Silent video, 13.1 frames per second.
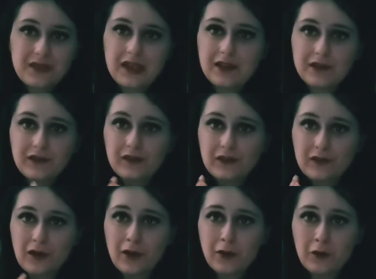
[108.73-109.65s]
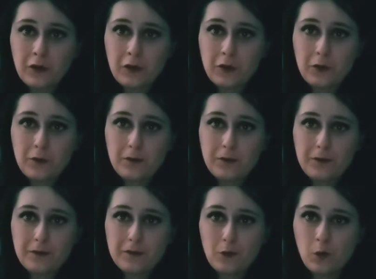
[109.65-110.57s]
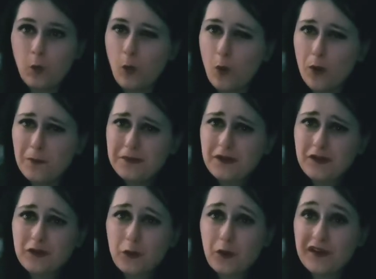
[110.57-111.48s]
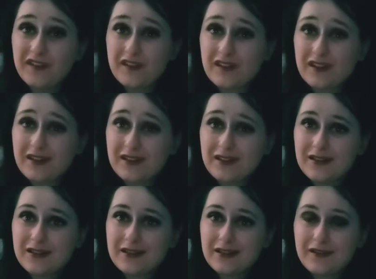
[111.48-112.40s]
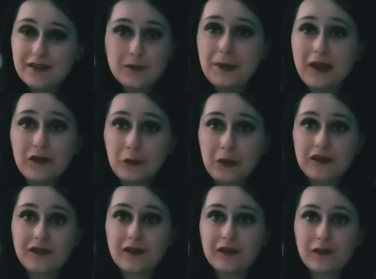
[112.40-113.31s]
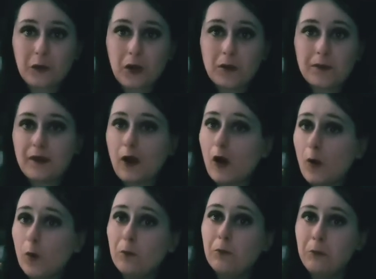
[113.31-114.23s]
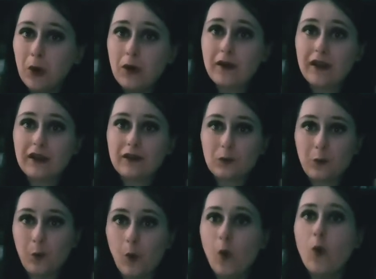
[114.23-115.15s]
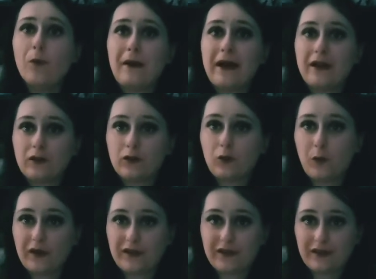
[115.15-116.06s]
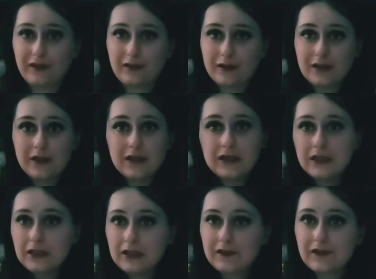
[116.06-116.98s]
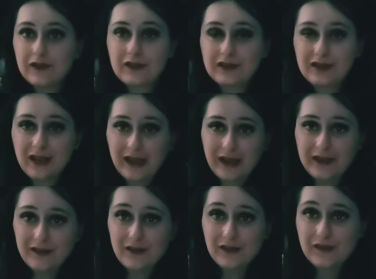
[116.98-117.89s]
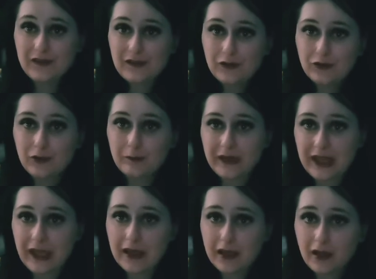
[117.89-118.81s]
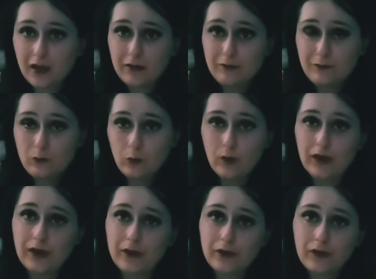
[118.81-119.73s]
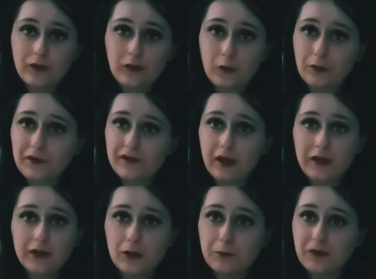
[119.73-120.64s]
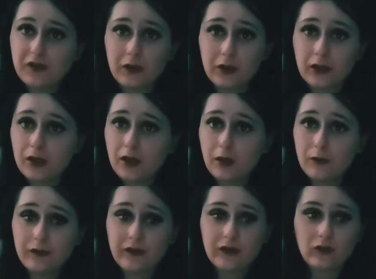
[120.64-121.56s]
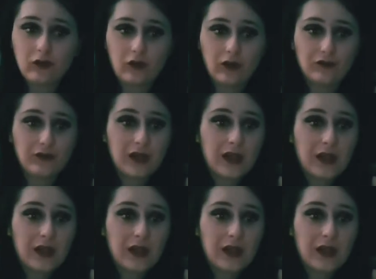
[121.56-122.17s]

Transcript: It's so warped and twisted. It's the best way to describe it. The whole book is warped and twisted. It's intense from the get-go with stories like Numbskull and Closing Shift.